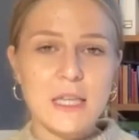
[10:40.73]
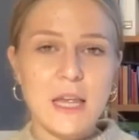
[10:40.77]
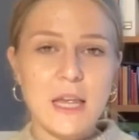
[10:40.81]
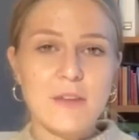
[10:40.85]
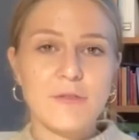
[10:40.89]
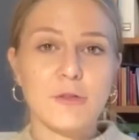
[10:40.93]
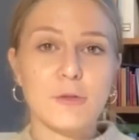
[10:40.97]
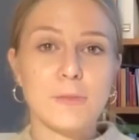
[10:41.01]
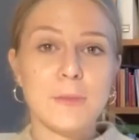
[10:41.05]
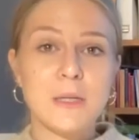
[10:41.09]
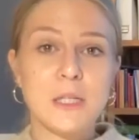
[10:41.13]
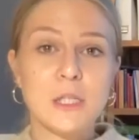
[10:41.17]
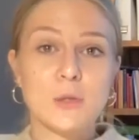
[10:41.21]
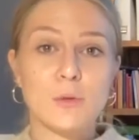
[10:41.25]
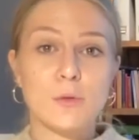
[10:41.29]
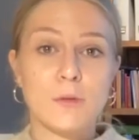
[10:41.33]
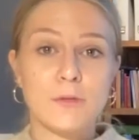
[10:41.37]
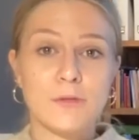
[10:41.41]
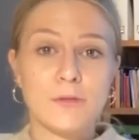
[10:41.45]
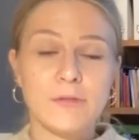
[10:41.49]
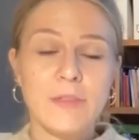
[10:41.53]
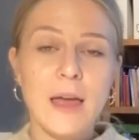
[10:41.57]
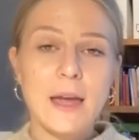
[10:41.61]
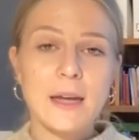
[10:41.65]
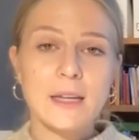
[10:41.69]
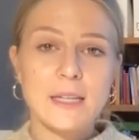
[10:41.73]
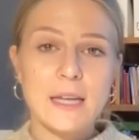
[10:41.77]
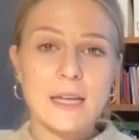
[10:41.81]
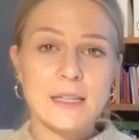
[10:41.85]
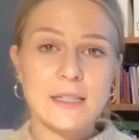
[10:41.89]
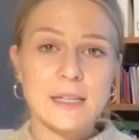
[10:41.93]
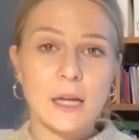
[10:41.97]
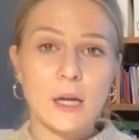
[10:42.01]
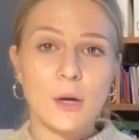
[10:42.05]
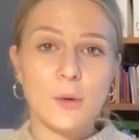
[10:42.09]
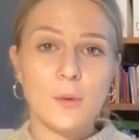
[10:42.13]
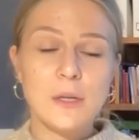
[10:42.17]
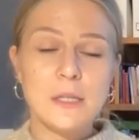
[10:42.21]
And for me to reflect as
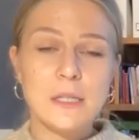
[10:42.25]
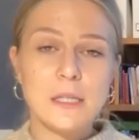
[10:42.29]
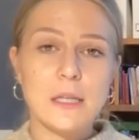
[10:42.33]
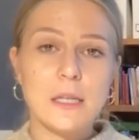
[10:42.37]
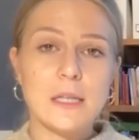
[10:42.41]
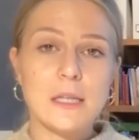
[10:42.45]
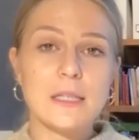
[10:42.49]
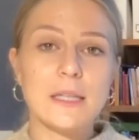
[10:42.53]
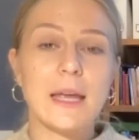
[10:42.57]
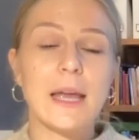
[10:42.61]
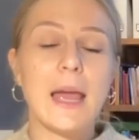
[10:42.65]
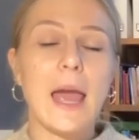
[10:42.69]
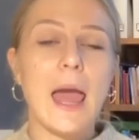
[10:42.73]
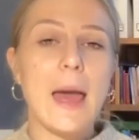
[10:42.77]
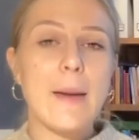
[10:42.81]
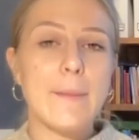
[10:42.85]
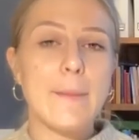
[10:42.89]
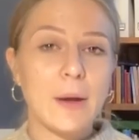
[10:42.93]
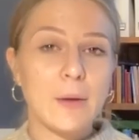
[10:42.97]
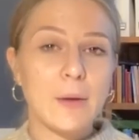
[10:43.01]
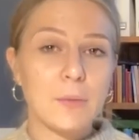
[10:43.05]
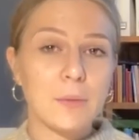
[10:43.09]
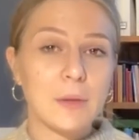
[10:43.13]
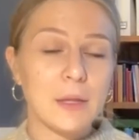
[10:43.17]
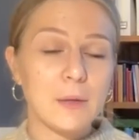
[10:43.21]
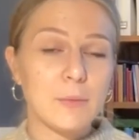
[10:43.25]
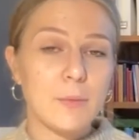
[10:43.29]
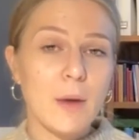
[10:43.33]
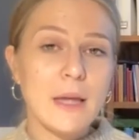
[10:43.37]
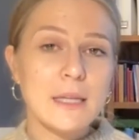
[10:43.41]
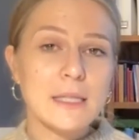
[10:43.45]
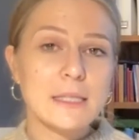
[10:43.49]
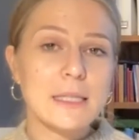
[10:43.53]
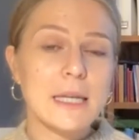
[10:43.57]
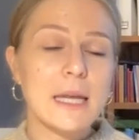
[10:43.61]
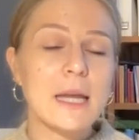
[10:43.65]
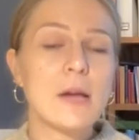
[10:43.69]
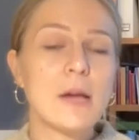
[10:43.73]
I go into this, like, am I really
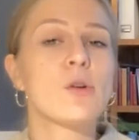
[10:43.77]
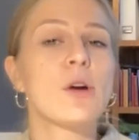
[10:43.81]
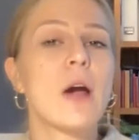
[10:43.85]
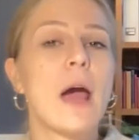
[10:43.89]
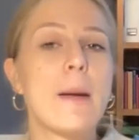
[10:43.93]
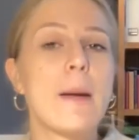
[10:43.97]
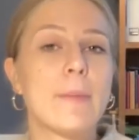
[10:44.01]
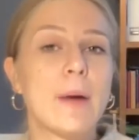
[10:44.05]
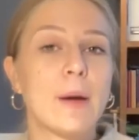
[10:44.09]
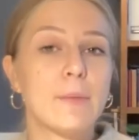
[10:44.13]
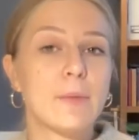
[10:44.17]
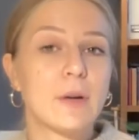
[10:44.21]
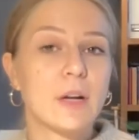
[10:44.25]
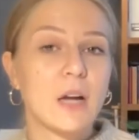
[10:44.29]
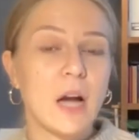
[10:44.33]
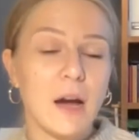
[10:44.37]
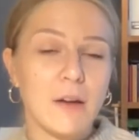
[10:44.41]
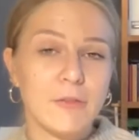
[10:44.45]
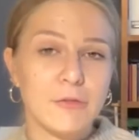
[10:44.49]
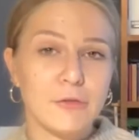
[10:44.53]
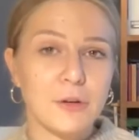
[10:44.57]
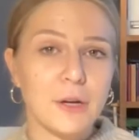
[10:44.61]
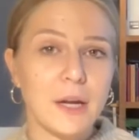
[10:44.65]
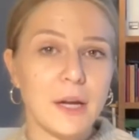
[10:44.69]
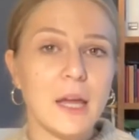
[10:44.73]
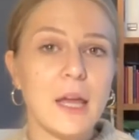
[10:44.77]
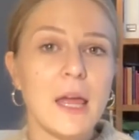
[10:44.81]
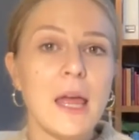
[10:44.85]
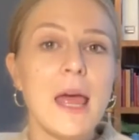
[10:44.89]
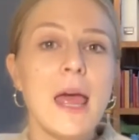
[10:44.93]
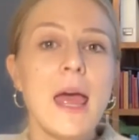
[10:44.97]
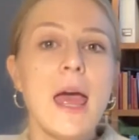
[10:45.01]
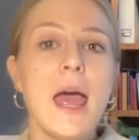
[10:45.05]
resting or am I recovering?